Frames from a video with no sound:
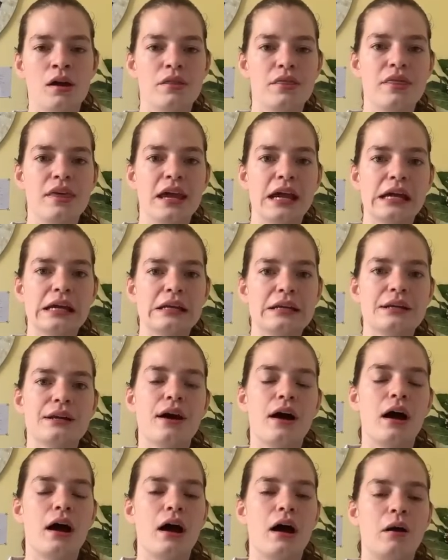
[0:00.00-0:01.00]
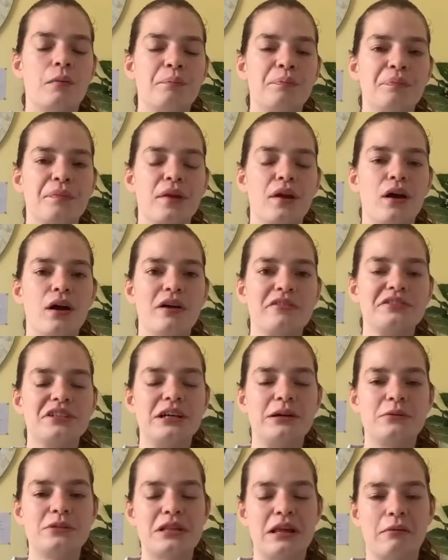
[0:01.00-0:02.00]
Then after I
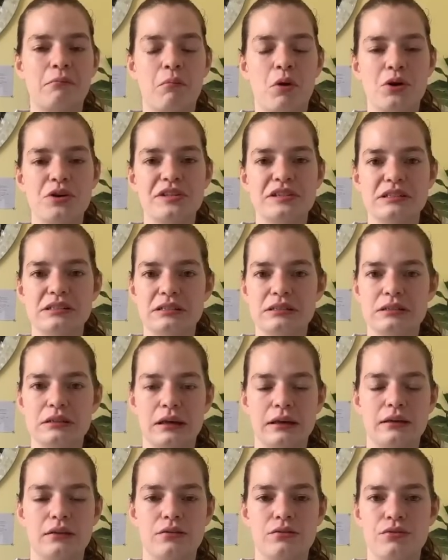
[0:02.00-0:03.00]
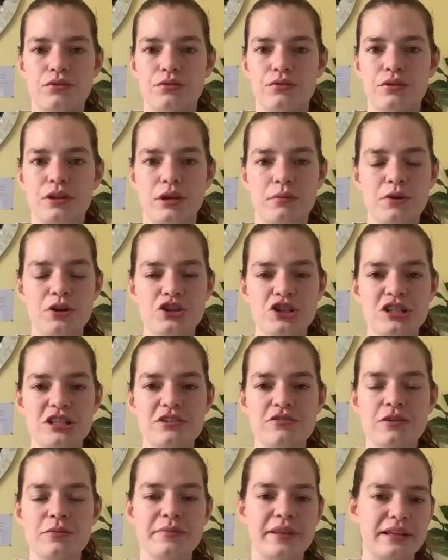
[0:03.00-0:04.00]
was like processed like through the emergency
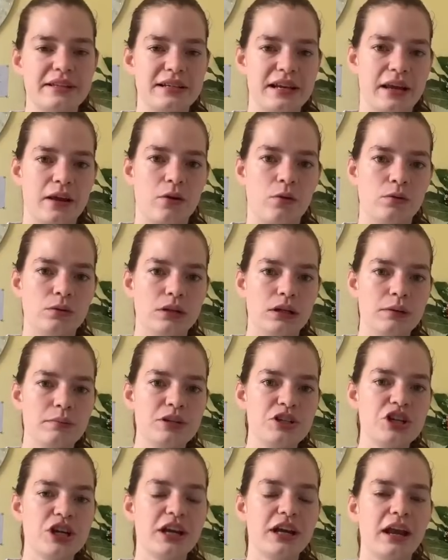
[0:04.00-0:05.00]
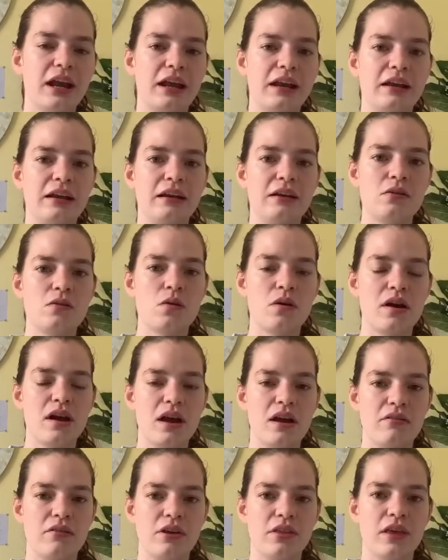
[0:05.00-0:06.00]
room and they'd taken all the imaging and
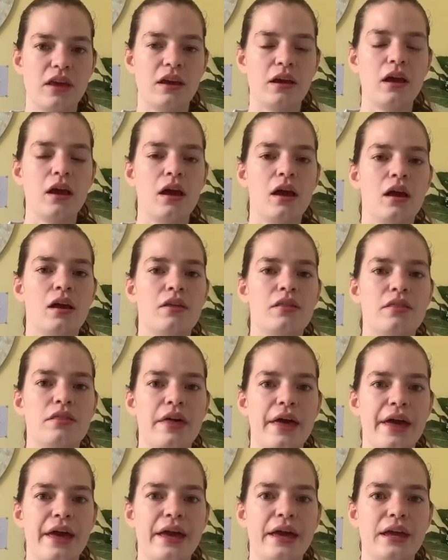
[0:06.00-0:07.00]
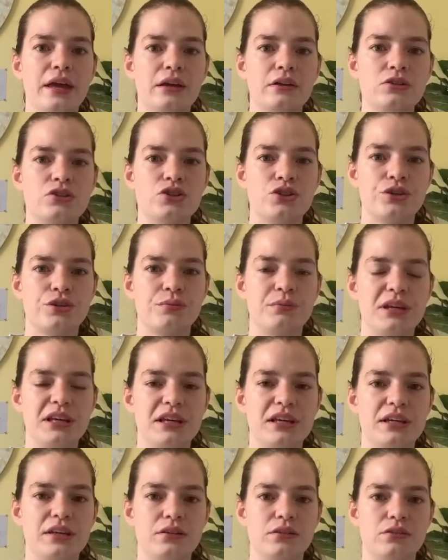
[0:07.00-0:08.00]
everything, they took me
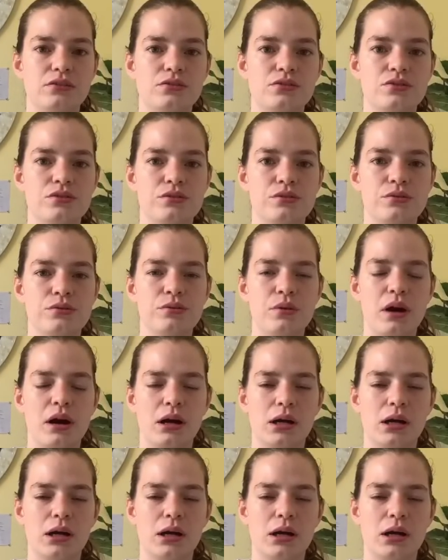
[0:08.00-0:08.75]
into